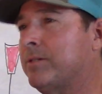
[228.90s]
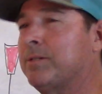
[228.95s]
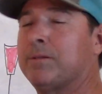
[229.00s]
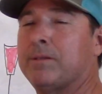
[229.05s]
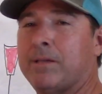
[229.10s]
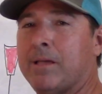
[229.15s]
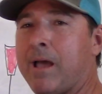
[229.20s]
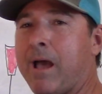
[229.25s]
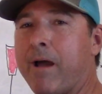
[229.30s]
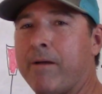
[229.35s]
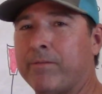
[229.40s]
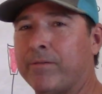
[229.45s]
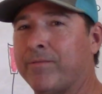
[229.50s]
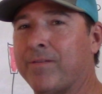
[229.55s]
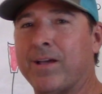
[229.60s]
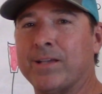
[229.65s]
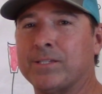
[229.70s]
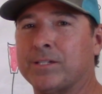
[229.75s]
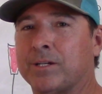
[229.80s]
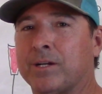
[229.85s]
however
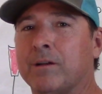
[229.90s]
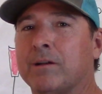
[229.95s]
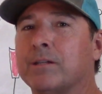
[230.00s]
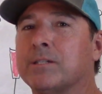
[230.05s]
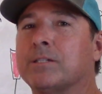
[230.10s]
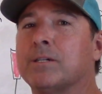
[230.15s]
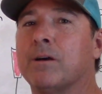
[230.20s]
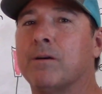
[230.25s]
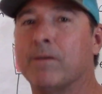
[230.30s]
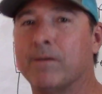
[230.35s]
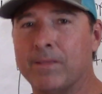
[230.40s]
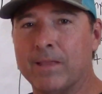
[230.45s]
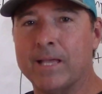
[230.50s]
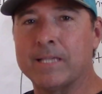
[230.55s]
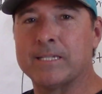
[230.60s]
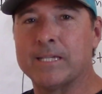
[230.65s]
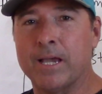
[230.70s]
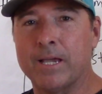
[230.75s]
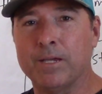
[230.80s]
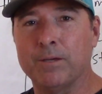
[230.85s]
fast the current's going,
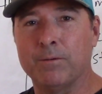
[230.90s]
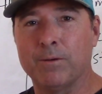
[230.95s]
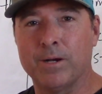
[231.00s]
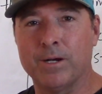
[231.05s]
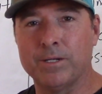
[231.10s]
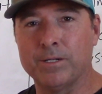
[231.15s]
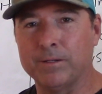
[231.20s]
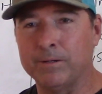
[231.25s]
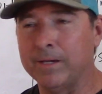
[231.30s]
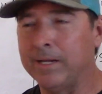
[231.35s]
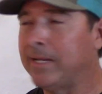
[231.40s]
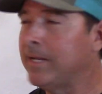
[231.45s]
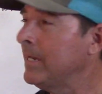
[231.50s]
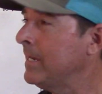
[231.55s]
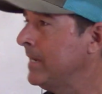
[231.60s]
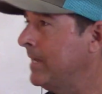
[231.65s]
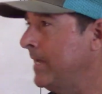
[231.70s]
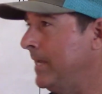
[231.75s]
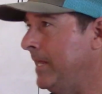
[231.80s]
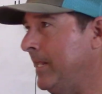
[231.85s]
that's how you want to do it.
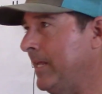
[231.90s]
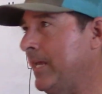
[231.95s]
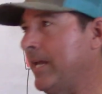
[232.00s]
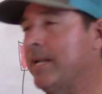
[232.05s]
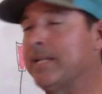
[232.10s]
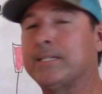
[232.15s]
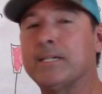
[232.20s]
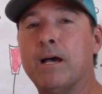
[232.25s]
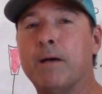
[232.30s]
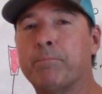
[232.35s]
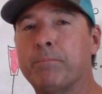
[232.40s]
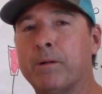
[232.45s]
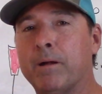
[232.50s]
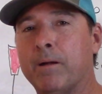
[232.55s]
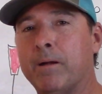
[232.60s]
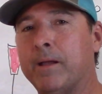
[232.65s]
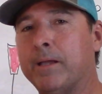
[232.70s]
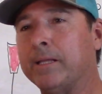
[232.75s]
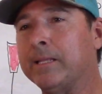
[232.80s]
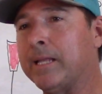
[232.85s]
And again, it's up
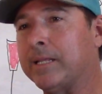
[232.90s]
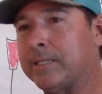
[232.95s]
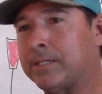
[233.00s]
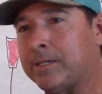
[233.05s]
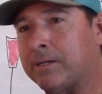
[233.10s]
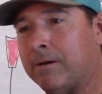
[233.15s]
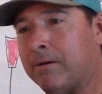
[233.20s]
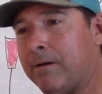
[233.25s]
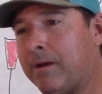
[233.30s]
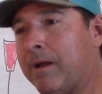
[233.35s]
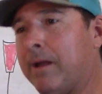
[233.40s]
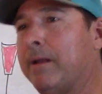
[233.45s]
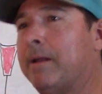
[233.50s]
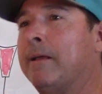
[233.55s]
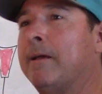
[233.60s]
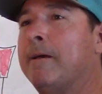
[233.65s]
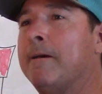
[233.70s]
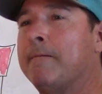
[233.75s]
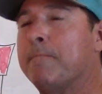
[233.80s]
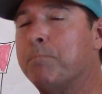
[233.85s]
current, you let the current
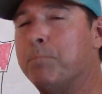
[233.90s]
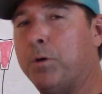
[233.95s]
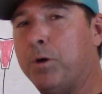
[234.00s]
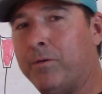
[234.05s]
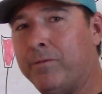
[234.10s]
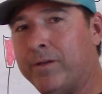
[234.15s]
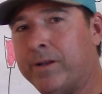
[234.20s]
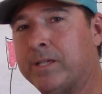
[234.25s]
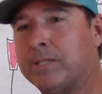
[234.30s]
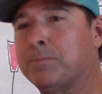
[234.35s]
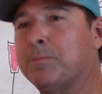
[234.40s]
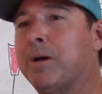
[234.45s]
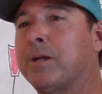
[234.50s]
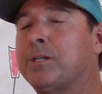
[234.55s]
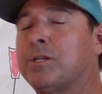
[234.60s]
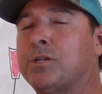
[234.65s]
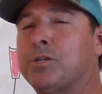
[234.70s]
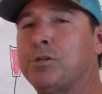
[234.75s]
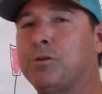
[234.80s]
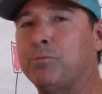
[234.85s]
move it as
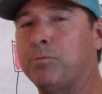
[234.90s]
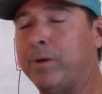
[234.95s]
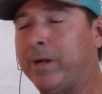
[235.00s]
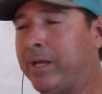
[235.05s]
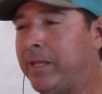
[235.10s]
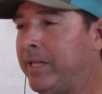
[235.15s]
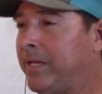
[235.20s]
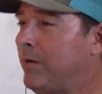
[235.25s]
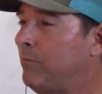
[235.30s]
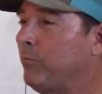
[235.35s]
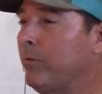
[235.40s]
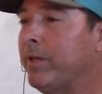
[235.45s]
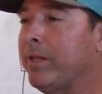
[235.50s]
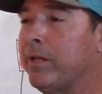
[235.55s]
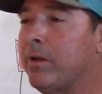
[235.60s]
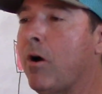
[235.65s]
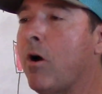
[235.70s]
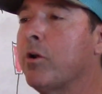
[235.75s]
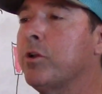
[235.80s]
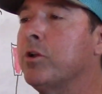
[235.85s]
much as you reeling. And
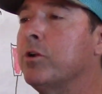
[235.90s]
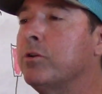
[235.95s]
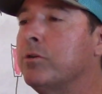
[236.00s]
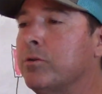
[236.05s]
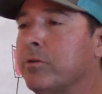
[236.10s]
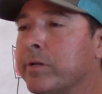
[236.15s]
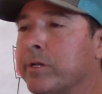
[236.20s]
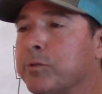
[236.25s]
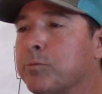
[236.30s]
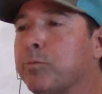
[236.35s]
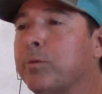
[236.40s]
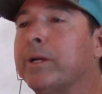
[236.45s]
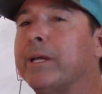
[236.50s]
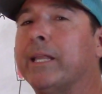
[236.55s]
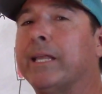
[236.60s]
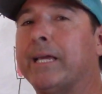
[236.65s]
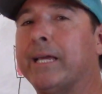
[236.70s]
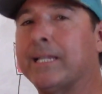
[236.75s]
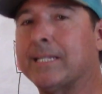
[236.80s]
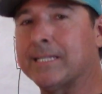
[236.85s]
really all you're doing is
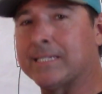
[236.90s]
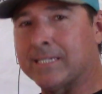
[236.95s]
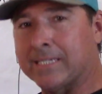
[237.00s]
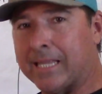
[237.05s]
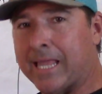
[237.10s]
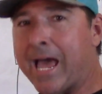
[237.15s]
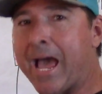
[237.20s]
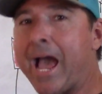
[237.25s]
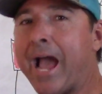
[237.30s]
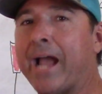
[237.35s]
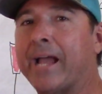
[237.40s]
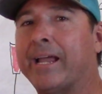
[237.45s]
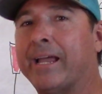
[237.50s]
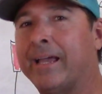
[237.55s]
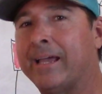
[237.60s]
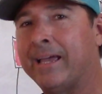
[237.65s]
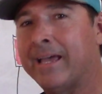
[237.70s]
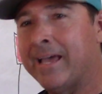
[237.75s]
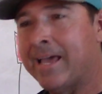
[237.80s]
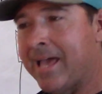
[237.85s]
reeling in the slack
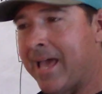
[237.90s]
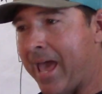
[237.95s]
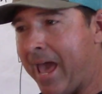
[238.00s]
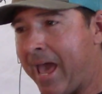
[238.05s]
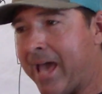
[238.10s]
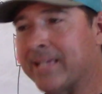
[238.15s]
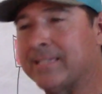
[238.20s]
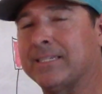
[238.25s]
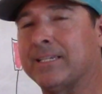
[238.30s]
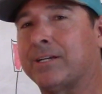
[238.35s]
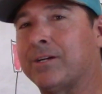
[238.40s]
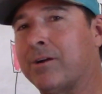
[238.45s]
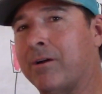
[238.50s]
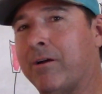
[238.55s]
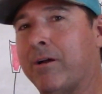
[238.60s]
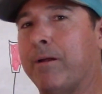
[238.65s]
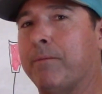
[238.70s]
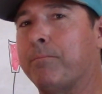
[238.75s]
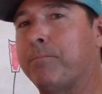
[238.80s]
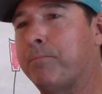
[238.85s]
as the
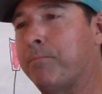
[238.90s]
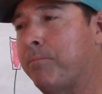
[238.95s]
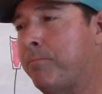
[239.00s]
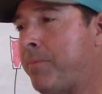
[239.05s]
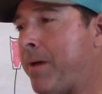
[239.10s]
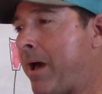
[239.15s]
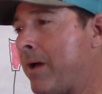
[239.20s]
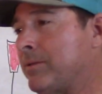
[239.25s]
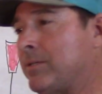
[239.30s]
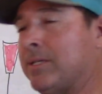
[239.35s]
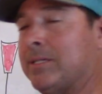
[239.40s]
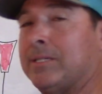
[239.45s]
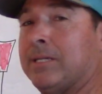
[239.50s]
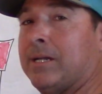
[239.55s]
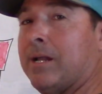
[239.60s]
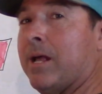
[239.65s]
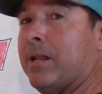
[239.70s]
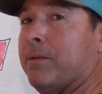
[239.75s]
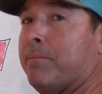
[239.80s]
current bounces it on the